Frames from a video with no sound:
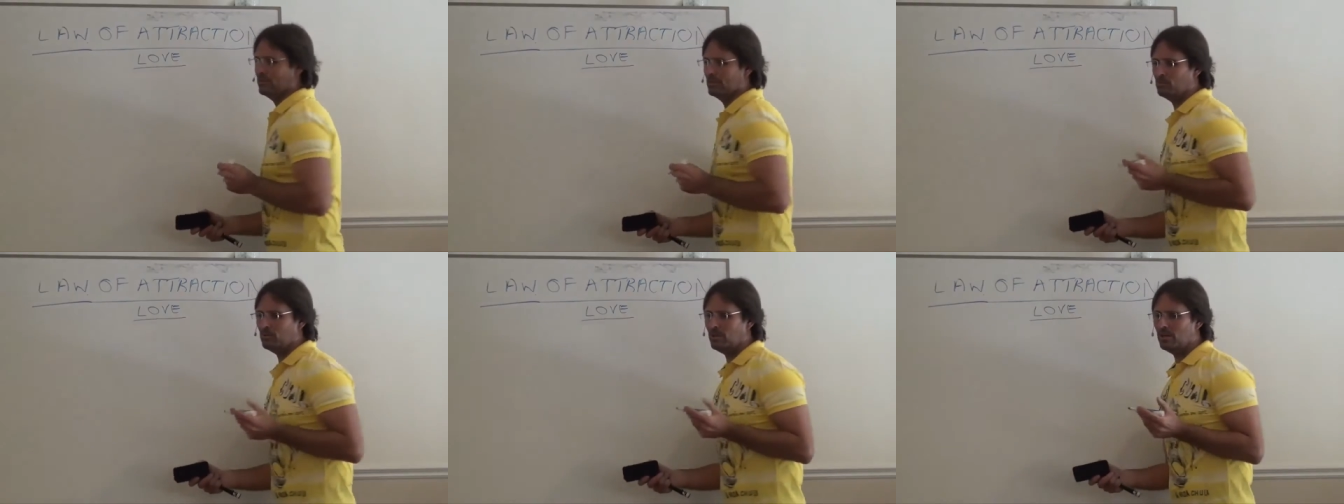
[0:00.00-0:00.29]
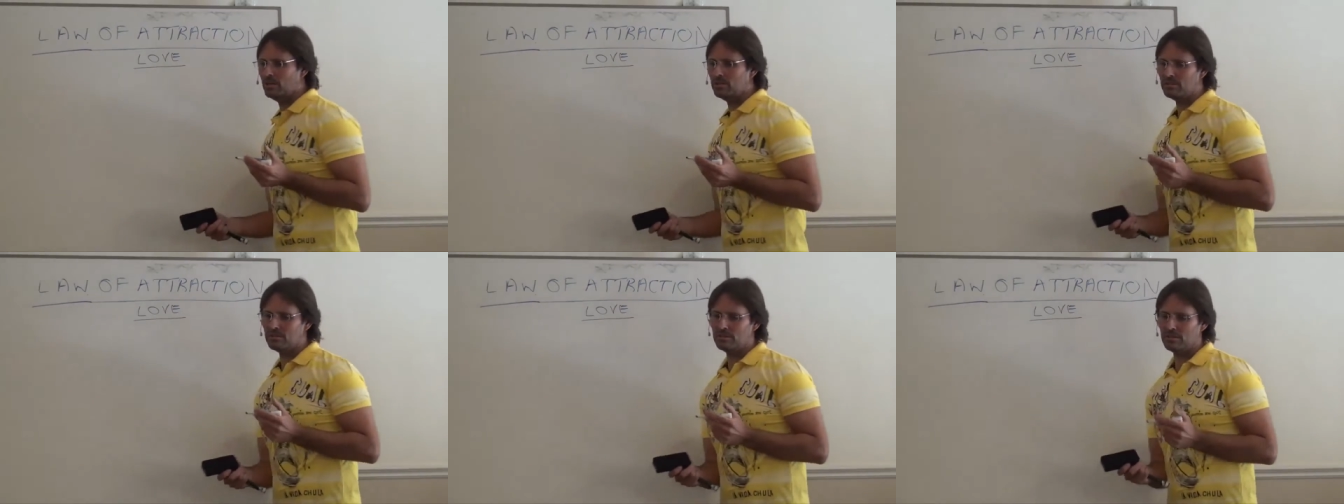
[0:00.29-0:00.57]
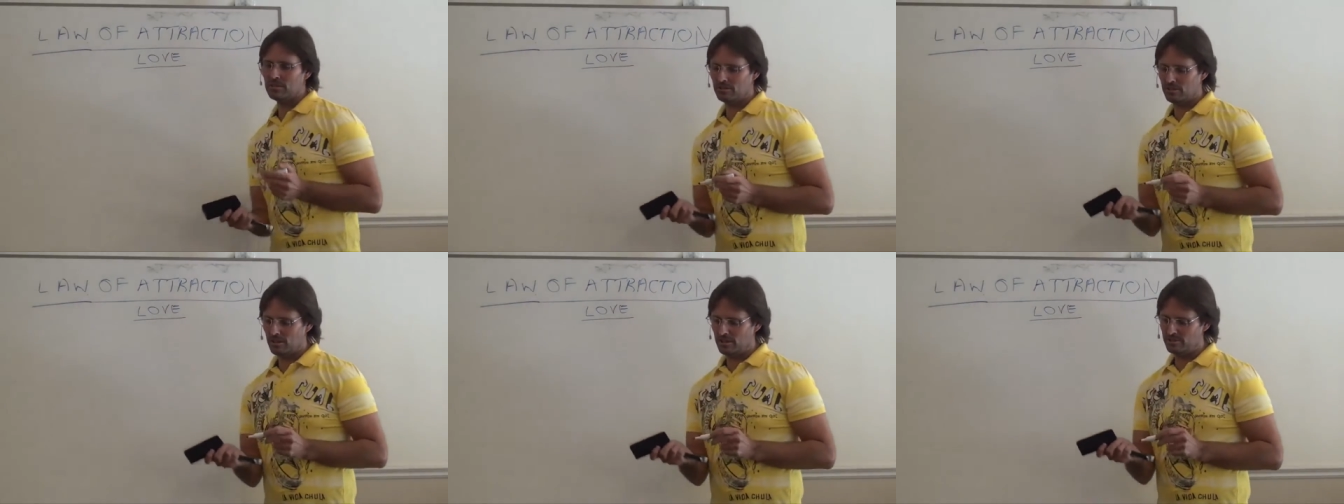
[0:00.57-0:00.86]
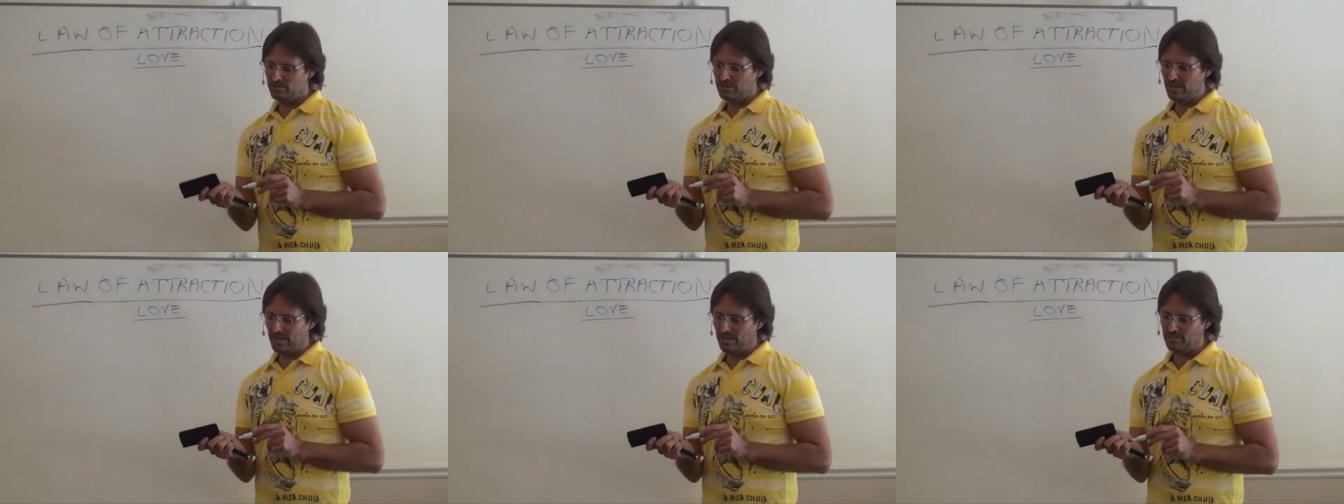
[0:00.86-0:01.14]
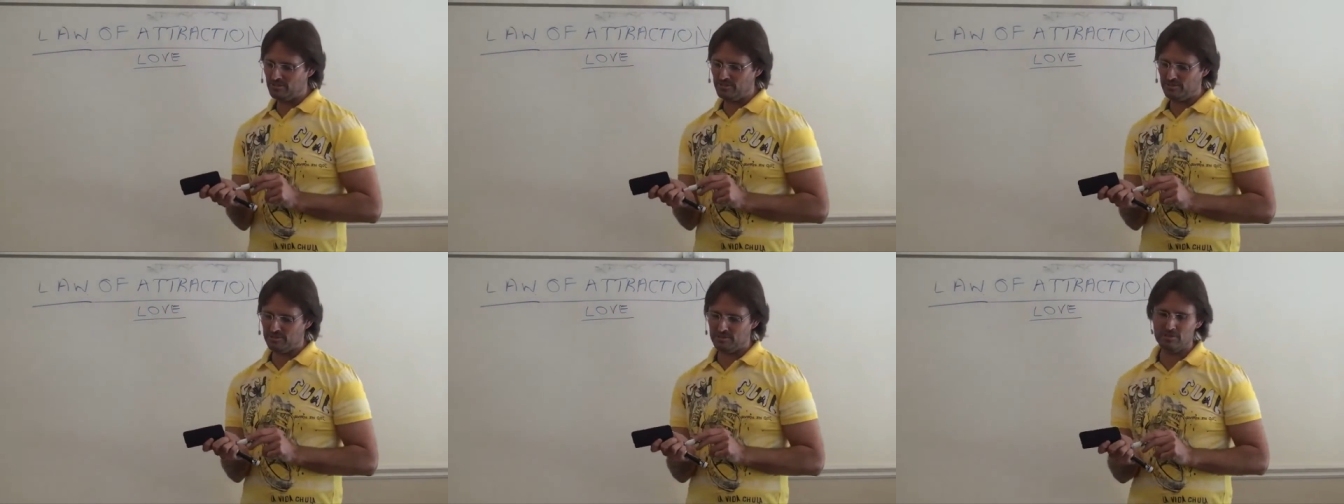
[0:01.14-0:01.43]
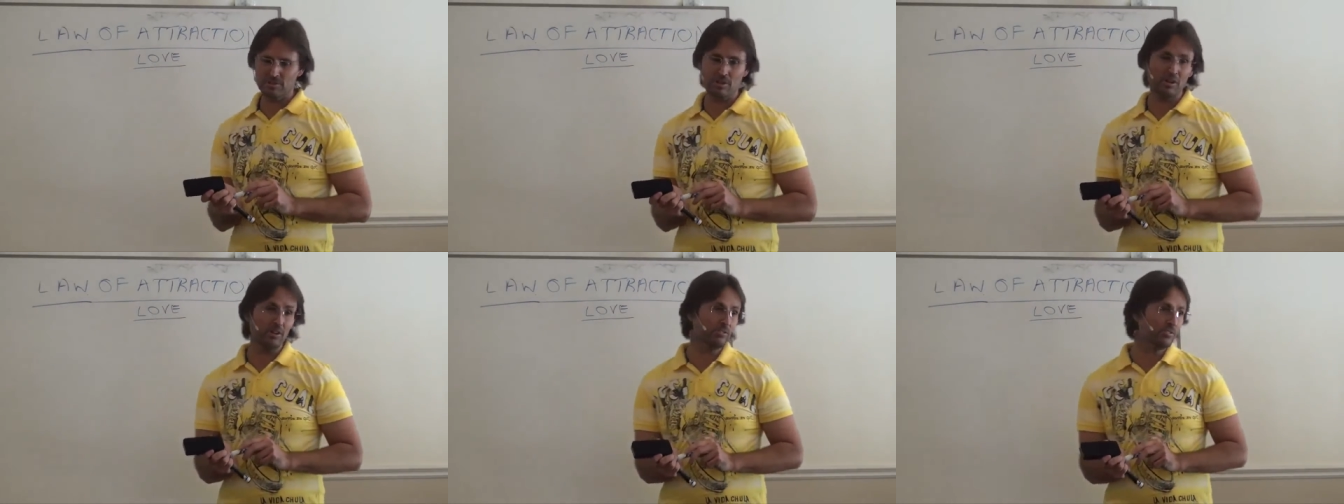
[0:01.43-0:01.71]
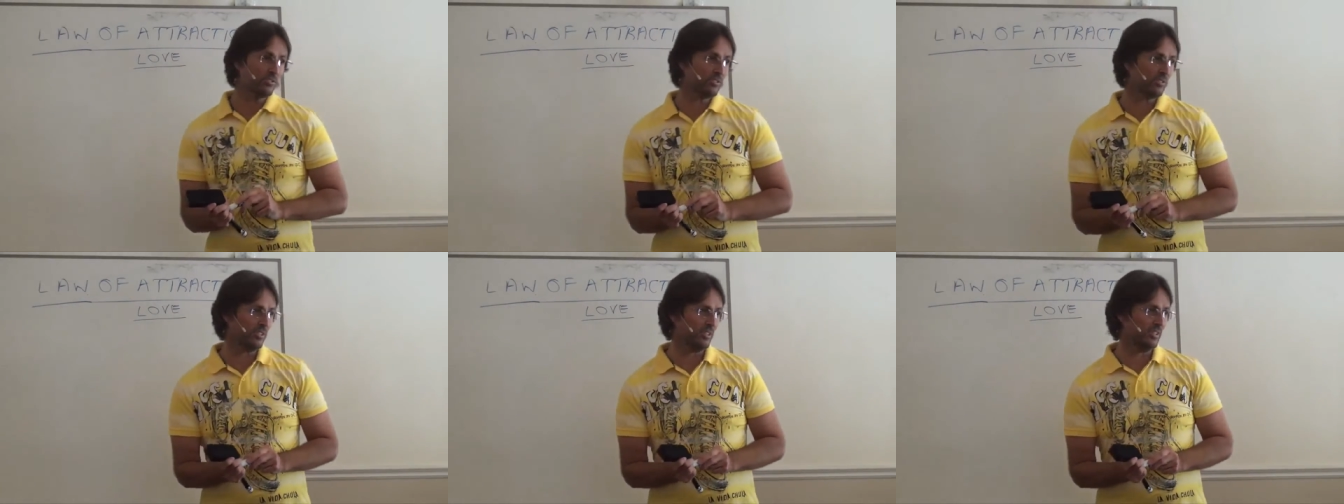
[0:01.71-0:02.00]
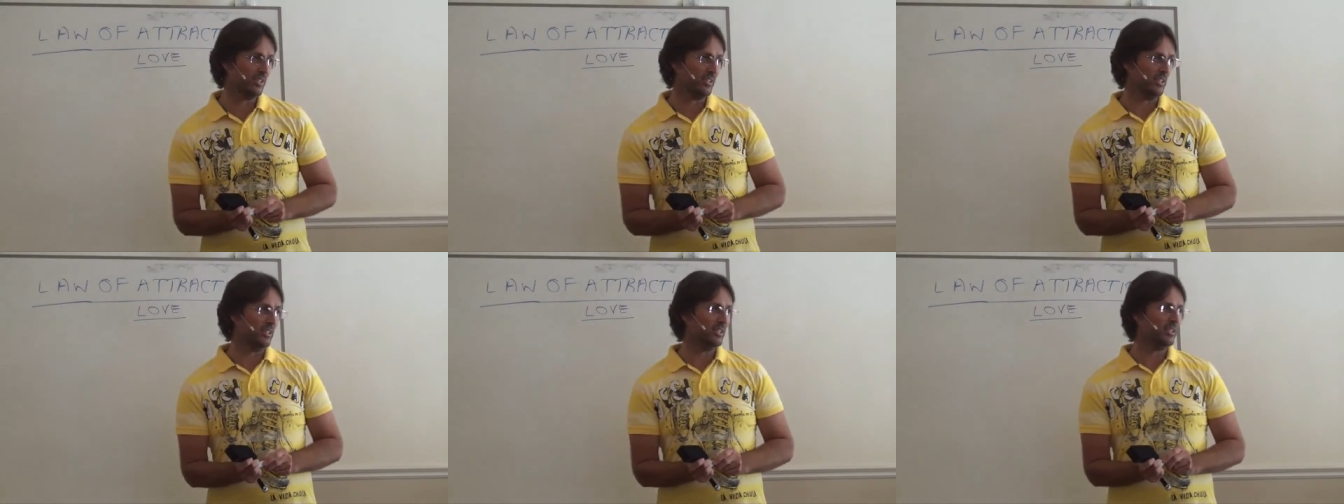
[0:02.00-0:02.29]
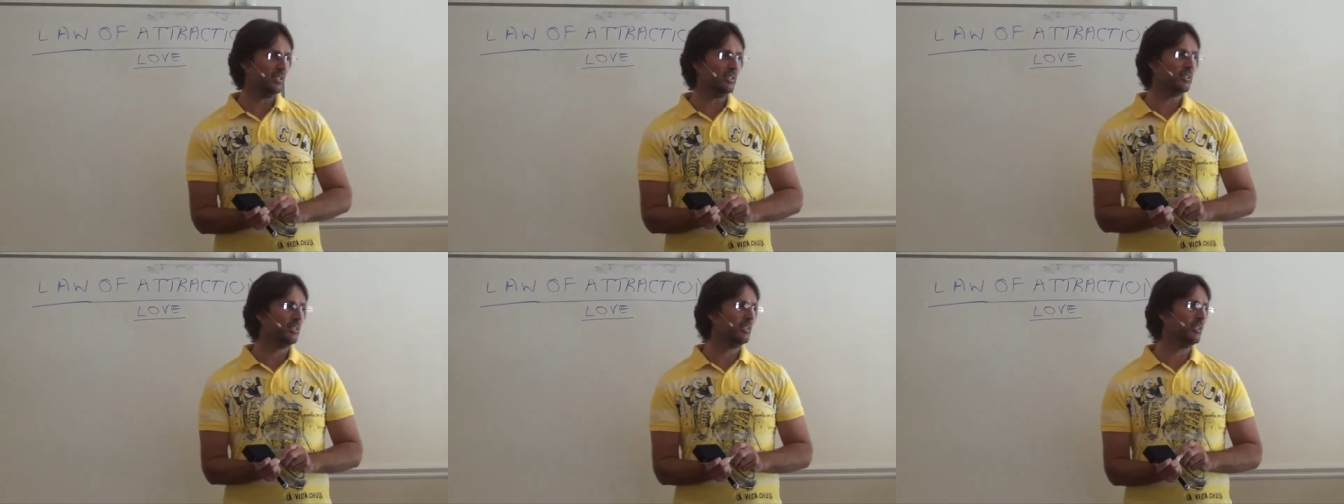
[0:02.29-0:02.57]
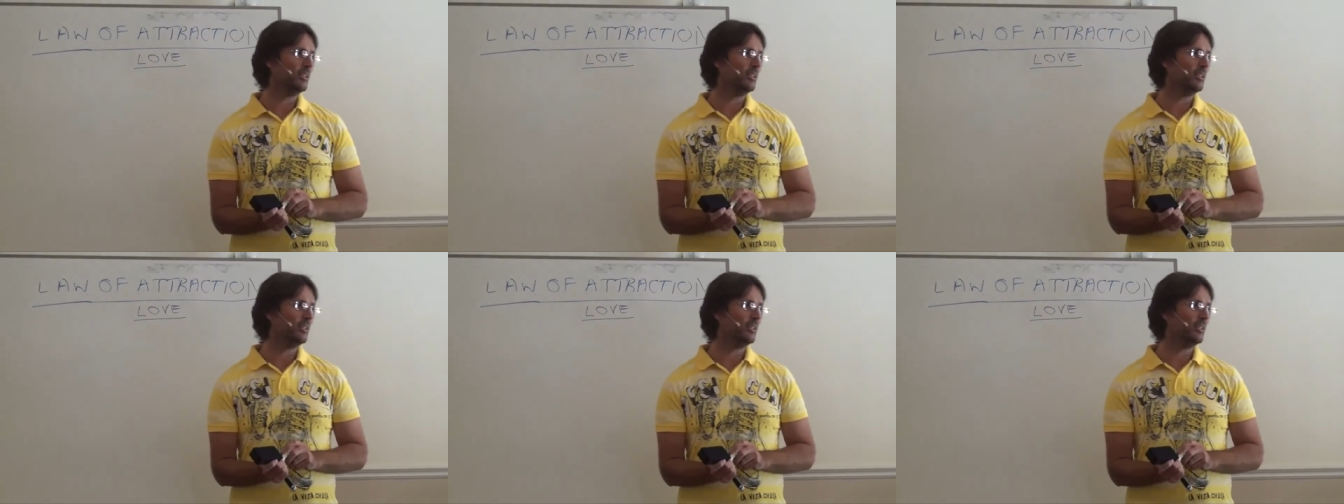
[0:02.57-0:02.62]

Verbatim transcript: And what God does constantly